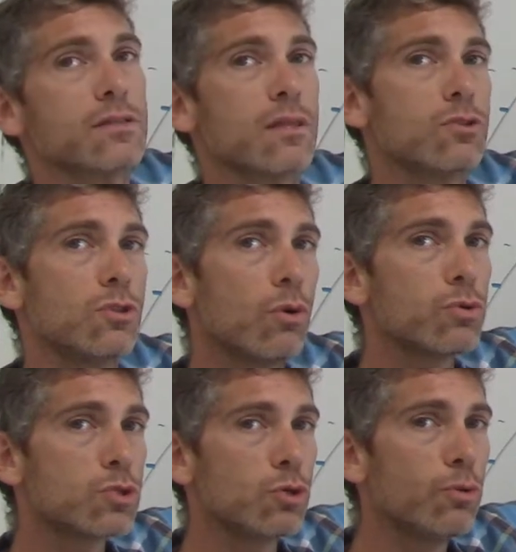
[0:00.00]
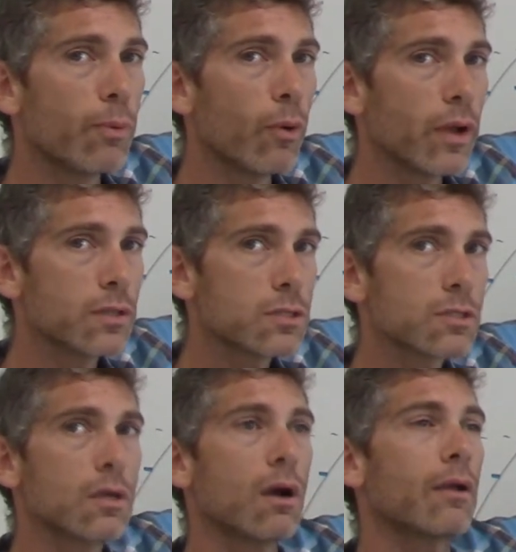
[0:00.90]
that those 2
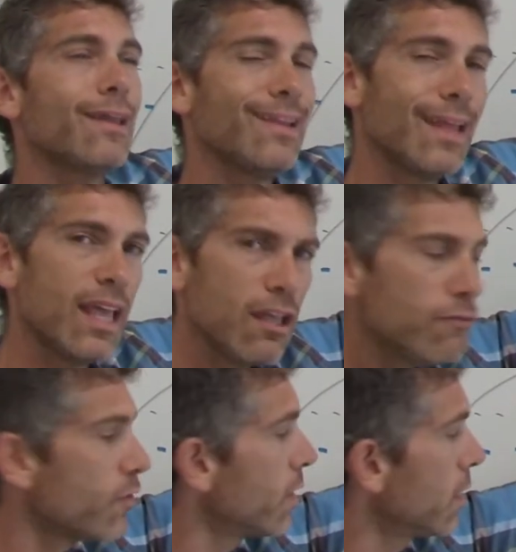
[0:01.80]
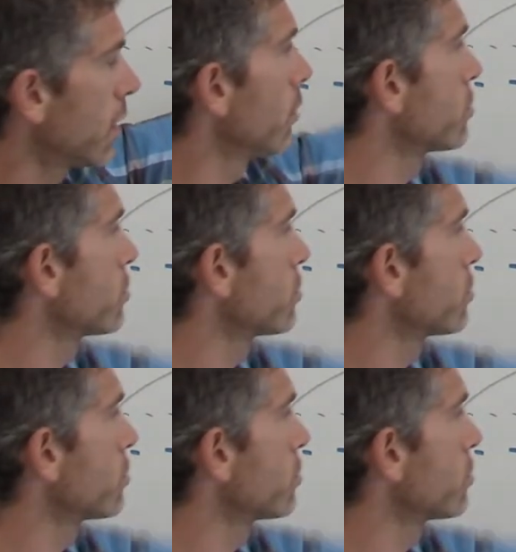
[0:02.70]
points are getting infinitely close